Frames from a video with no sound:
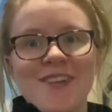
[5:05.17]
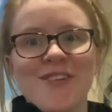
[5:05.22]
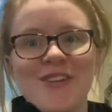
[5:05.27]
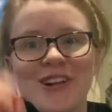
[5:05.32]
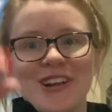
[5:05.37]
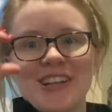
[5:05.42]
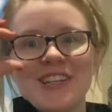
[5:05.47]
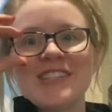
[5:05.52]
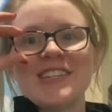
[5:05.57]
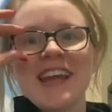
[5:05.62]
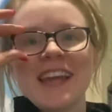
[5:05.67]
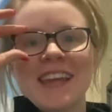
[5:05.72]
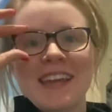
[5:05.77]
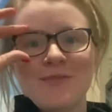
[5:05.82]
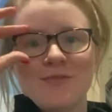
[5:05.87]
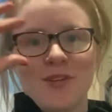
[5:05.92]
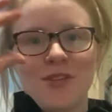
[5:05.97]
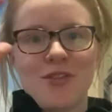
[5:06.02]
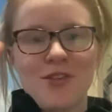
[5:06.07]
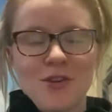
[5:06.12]
We're gonna check
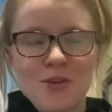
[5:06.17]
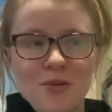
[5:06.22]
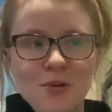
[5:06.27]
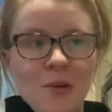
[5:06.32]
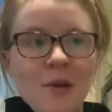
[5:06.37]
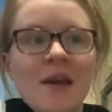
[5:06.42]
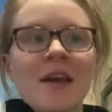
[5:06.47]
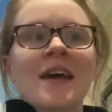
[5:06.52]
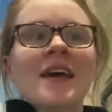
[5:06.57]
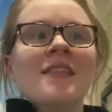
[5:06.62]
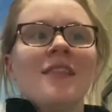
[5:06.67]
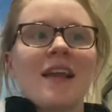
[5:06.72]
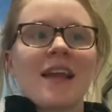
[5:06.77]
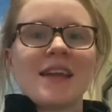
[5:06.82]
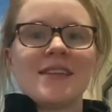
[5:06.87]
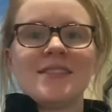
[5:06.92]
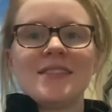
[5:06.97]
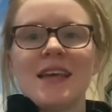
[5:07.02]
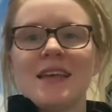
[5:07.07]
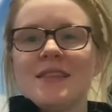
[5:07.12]
in with you. Like I
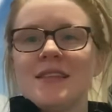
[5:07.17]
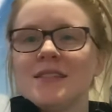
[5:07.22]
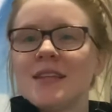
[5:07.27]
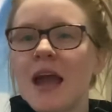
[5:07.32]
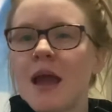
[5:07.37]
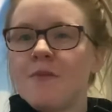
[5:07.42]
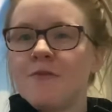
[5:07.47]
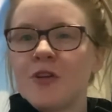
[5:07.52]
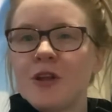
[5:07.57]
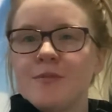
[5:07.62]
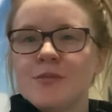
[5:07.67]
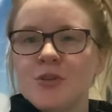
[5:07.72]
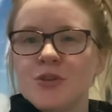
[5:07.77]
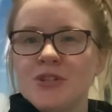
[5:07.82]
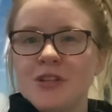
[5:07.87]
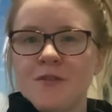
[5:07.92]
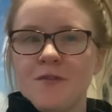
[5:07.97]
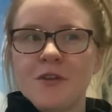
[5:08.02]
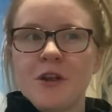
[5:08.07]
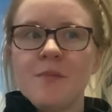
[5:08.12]
said, the time frames are
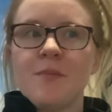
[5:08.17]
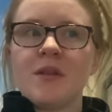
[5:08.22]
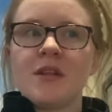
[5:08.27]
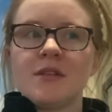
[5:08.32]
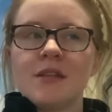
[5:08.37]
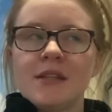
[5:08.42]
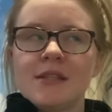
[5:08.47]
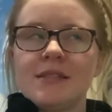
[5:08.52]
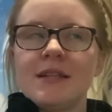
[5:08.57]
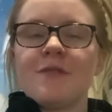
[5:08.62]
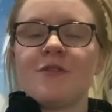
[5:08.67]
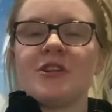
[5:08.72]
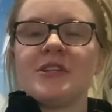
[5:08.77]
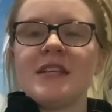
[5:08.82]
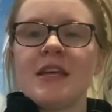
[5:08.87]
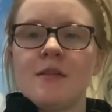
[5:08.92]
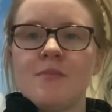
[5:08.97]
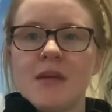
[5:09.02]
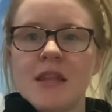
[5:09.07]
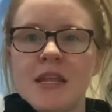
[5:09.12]
different, but at least every
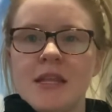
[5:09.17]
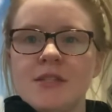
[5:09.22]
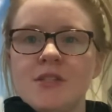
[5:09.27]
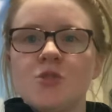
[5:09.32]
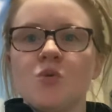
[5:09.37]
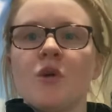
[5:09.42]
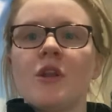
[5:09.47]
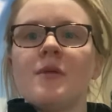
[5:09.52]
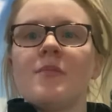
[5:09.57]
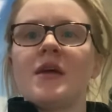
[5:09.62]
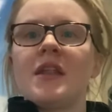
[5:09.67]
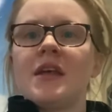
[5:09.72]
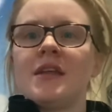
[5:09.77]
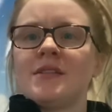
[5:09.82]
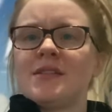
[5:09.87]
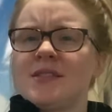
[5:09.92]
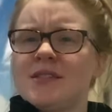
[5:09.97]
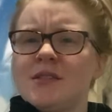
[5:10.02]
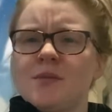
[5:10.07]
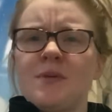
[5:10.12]
10 minutes, 20
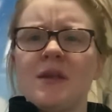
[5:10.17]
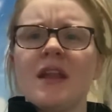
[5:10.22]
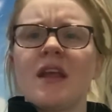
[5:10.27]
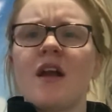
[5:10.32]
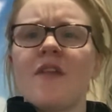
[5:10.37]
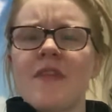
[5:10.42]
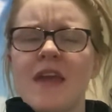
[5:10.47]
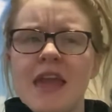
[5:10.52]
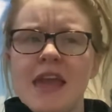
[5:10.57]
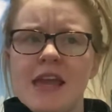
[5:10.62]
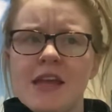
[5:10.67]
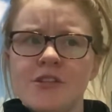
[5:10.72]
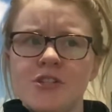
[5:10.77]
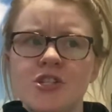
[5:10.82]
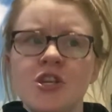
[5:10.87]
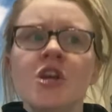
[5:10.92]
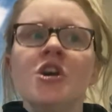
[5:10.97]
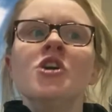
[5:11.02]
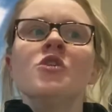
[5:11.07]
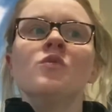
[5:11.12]
minutes, depending on the
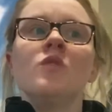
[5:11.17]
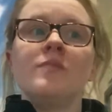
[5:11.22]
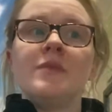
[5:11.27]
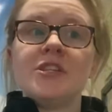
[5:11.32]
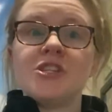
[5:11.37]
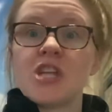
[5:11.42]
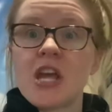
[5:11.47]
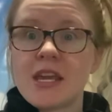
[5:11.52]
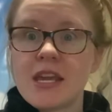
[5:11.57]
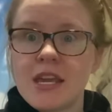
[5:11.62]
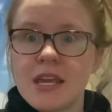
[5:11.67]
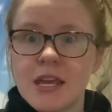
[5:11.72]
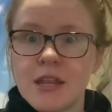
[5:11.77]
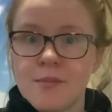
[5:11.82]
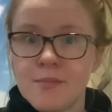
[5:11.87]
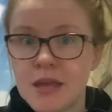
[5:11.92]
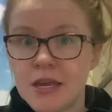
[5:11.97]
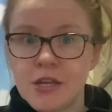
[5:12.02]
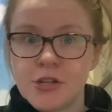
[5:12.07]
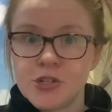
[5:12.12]
age, we'll be checking in
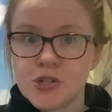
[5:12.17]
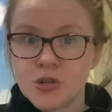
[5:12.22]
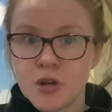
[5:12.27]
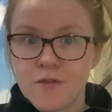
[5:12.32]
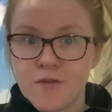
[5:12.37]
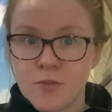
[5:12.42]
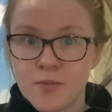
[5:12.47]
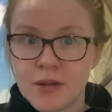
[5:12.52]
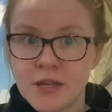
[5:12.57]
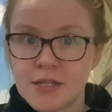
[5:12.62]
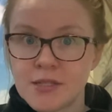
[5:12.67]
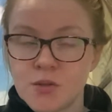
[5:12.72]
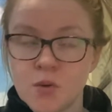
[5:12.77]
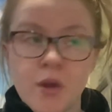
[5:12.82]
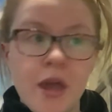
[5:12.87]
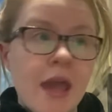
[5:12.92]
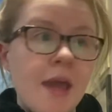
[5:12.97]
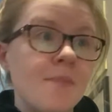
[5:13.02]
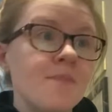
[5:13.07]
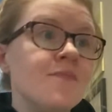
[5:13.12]
and making sure everybody's
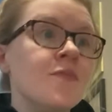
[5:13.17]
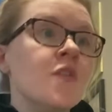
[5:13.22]
okay.